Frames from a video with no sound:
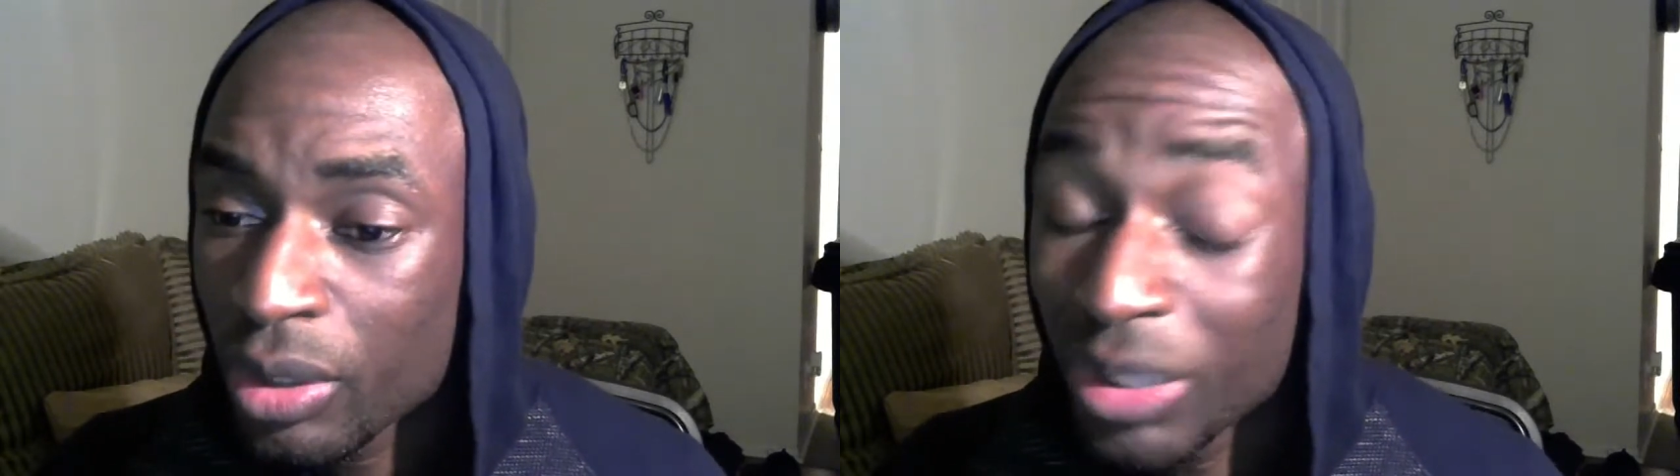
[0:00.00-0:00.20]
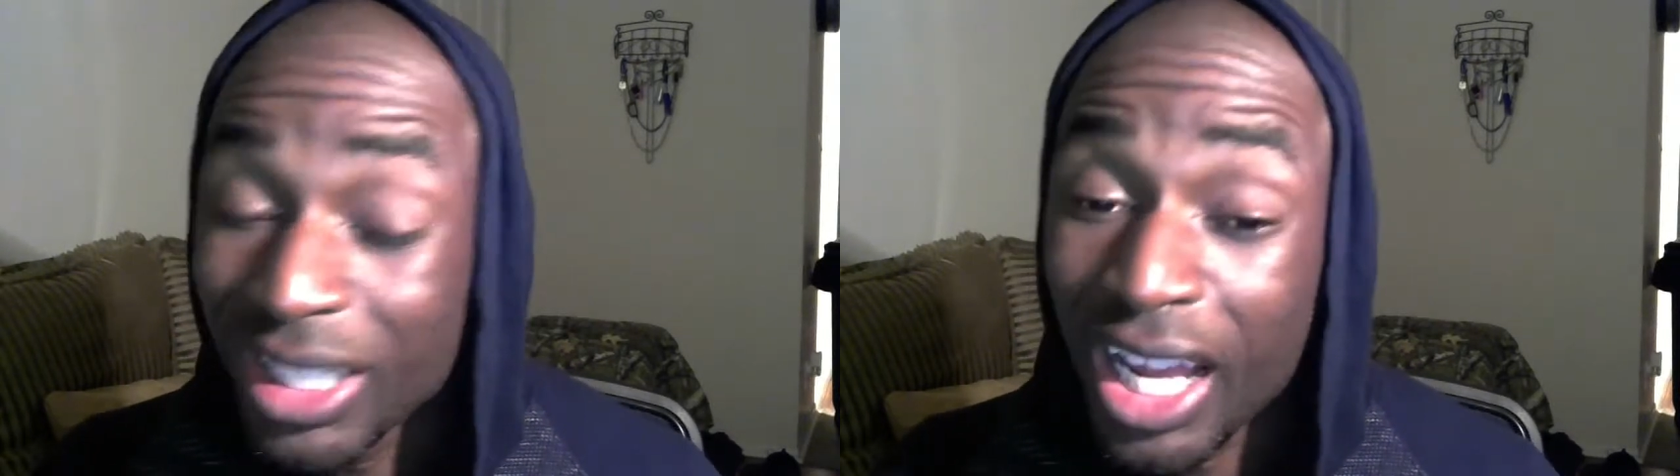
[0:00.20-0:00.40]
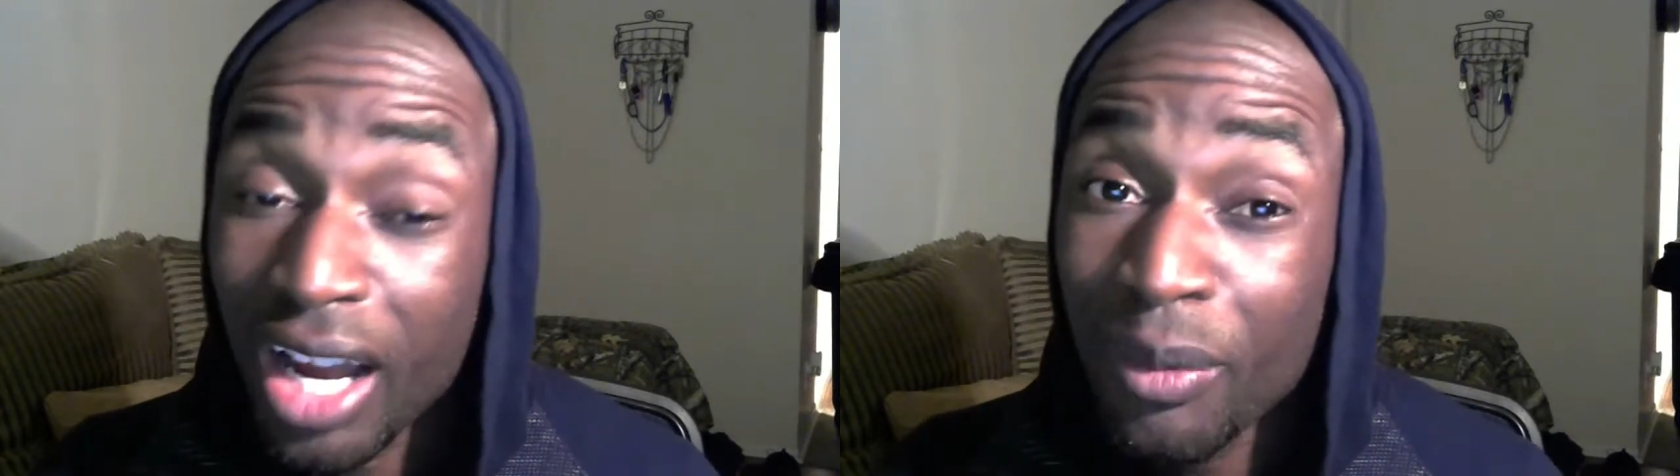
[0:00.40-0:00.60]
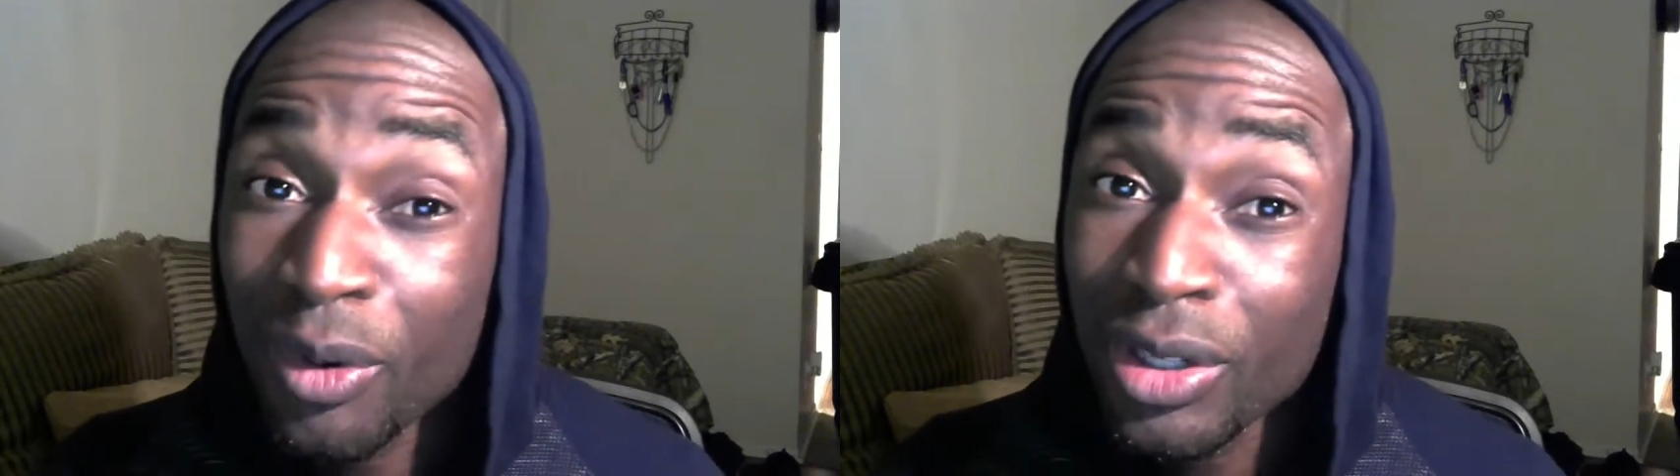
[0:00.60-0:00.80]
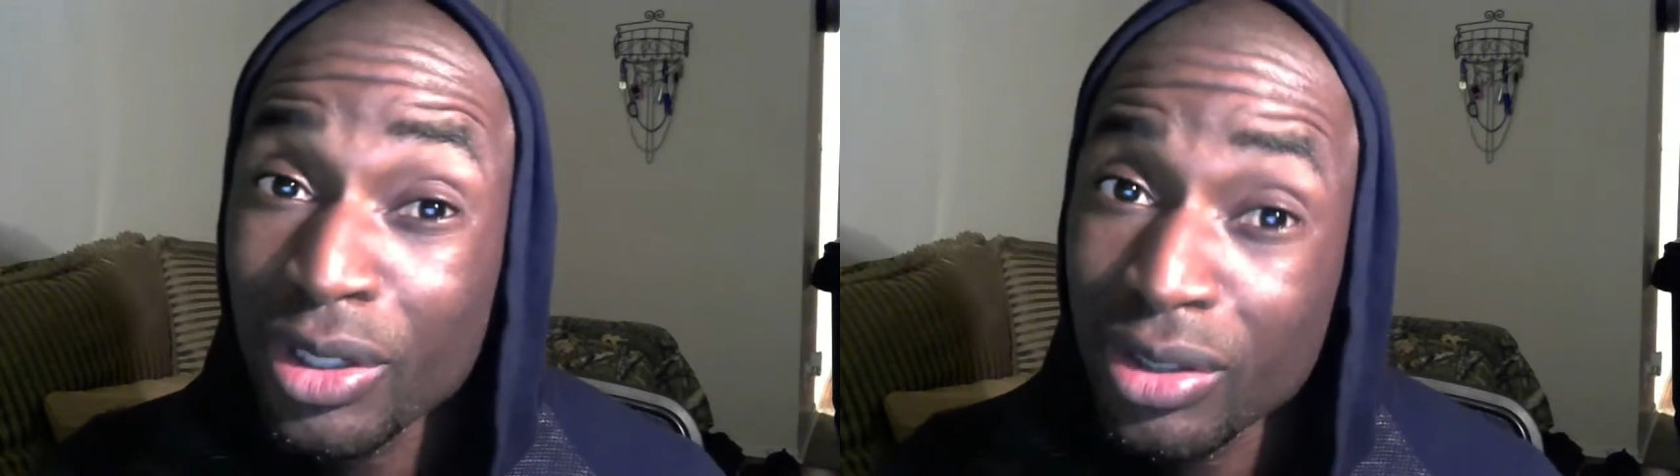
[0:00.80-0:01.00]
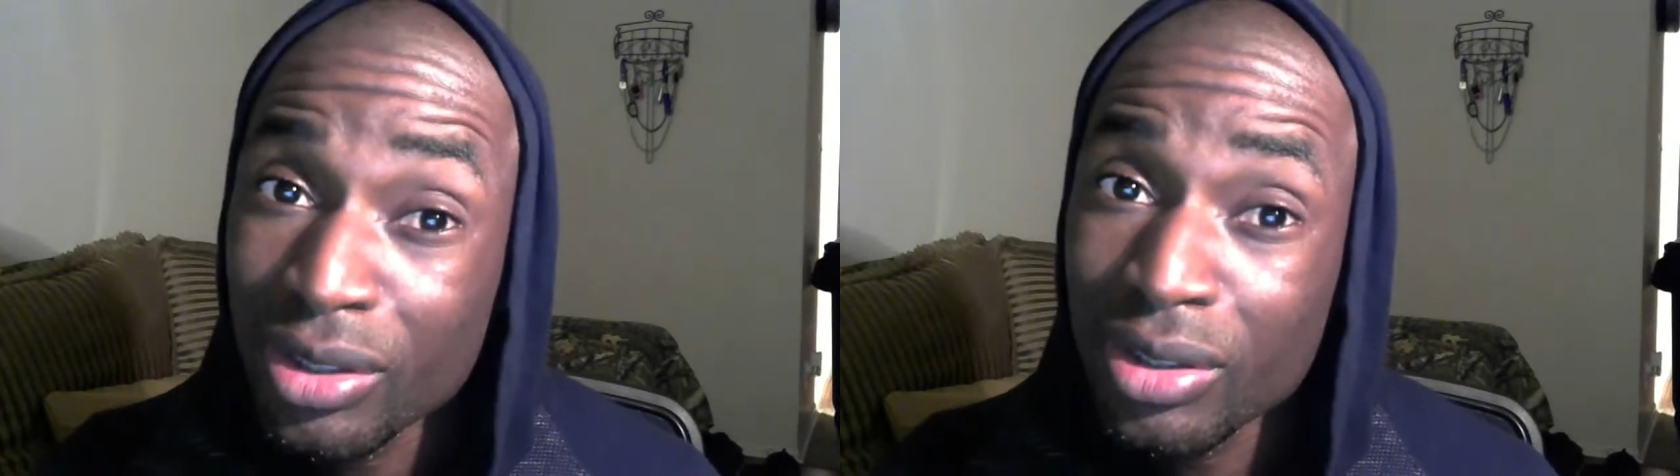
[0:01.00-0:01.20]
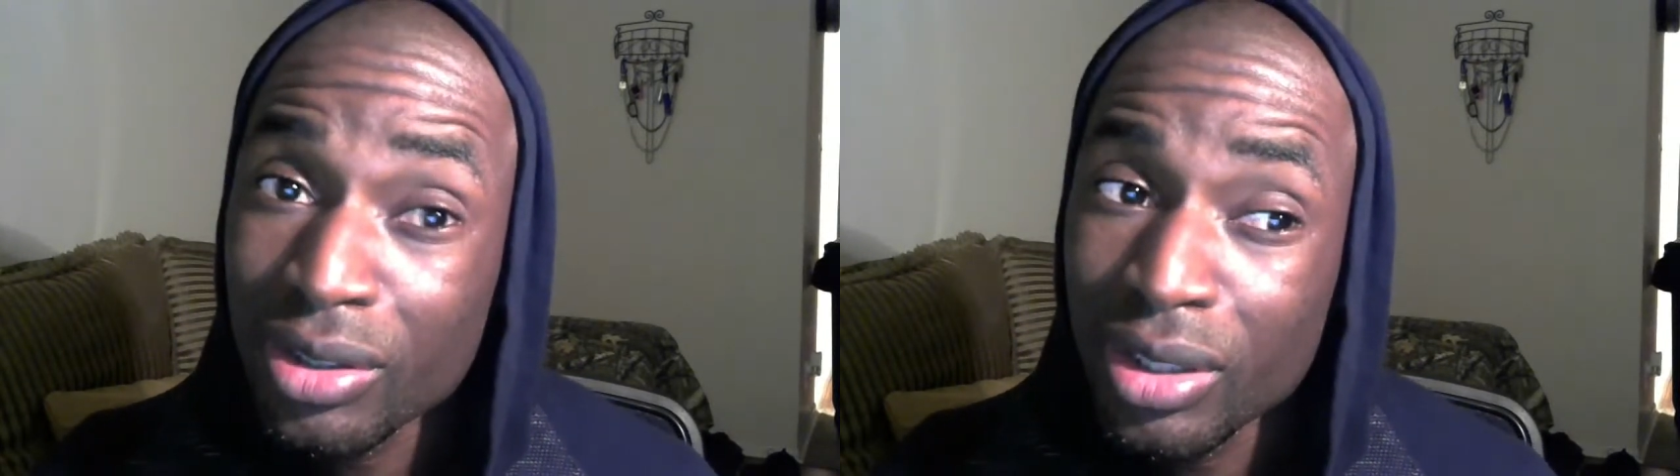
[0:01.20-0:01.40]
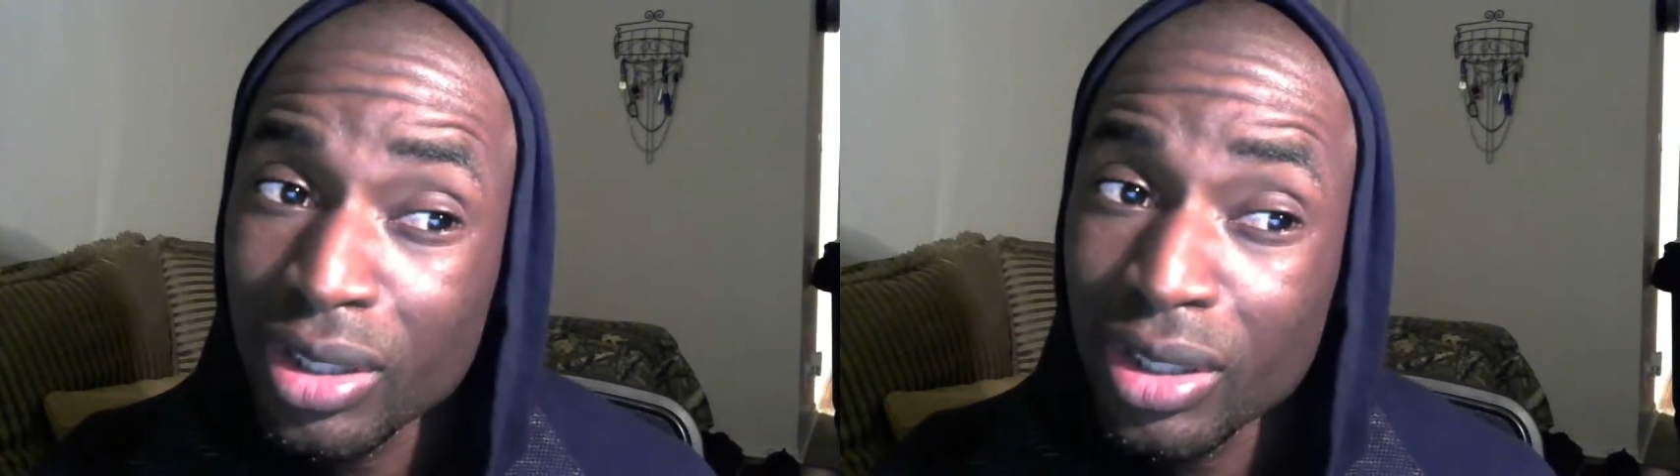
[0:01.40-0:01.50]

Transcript: But the Cowboys,